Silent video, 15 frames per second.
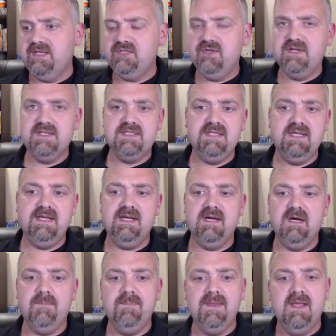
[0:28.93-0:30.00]
But as you can see
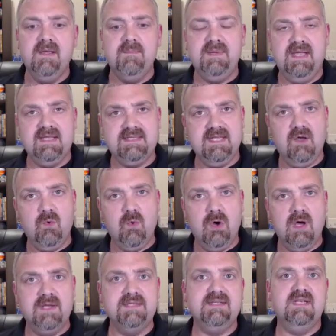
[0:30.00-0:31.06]
here,
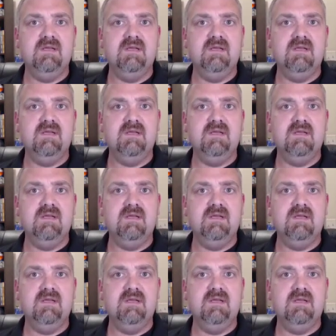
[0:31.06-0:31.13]
BSL-1